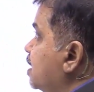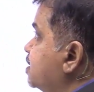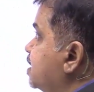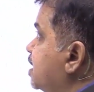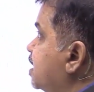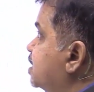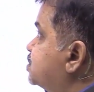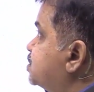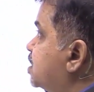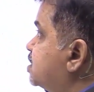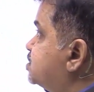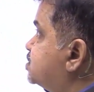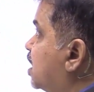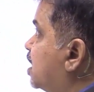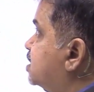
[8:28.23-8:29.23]
and the
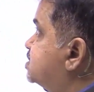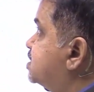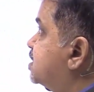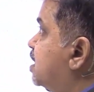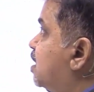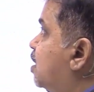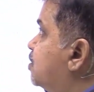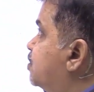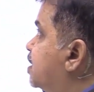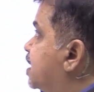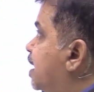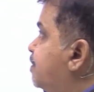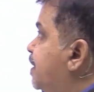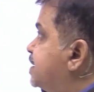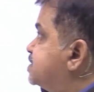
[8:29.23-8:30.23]
initial charge on
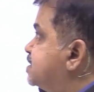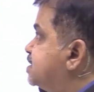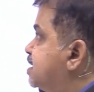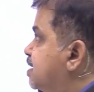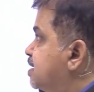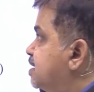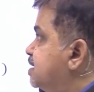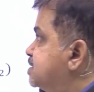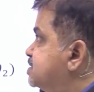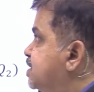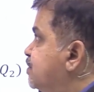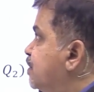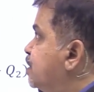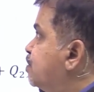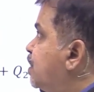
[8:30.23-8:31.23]
the capacitor is
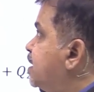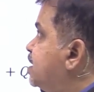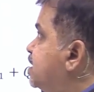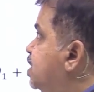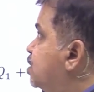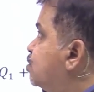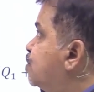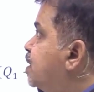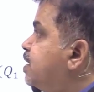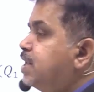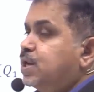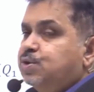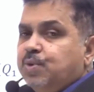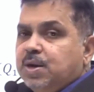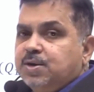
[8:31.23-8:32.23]
given by
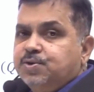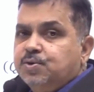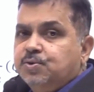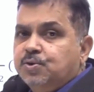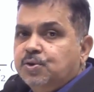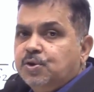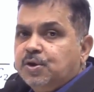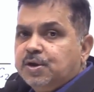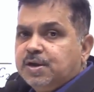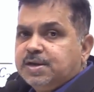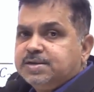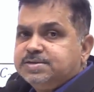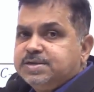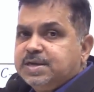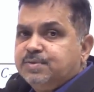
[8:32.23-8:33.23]
Q1 equal to
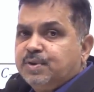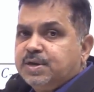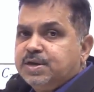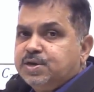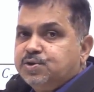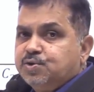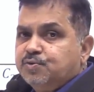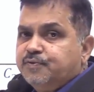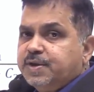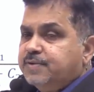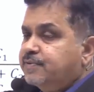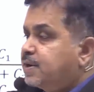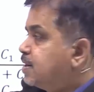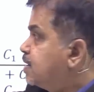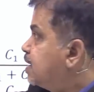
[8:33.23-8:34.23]
C1 into
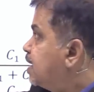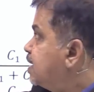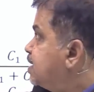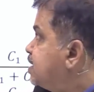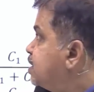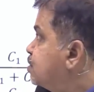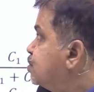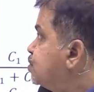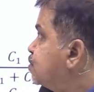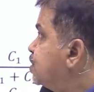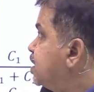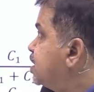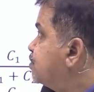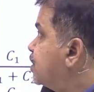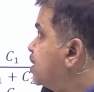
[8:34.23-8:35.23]
V1 and
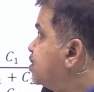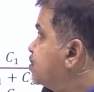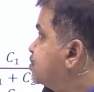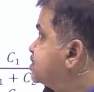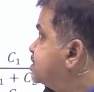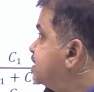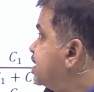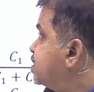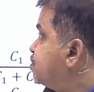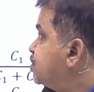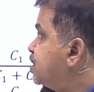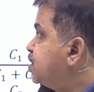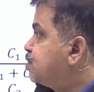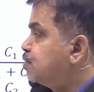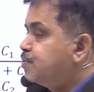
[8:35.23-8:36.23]
Q2 equal to
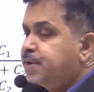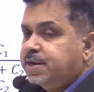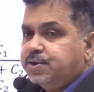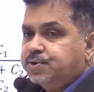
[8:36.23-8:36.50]
C2 into